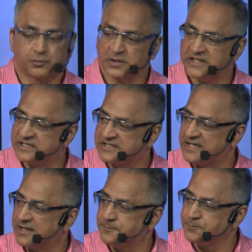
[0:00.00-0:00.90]

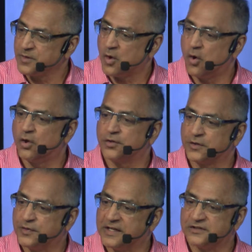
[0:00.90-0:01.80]
releasing all the
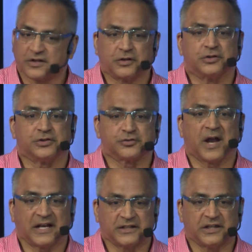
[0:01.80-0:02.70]
things that are
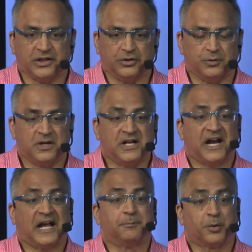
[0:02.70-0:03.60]
distracting you
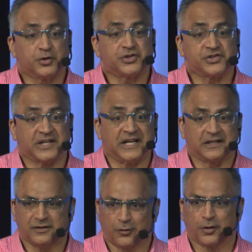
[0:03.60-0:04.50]
and purchasing
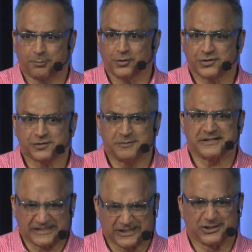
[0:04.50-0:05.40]
it. You know what a purchase means
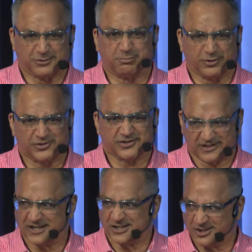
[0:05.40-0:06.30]
to get a good purchase, to
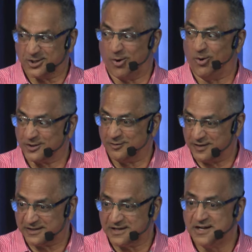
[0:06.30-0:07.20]
get a good hold of
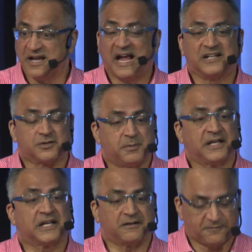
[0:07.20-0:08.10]
it, and to make
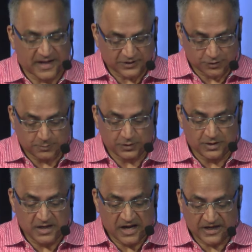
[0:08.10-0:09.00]
it a valuable
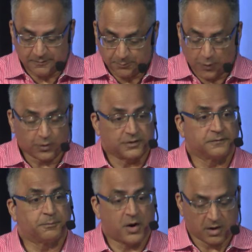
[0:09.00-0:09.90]
and
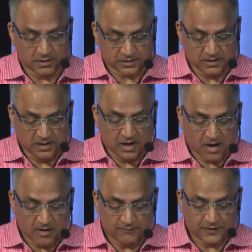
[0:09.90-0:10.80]
important part
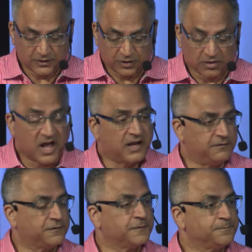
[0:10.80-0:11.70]
of your life.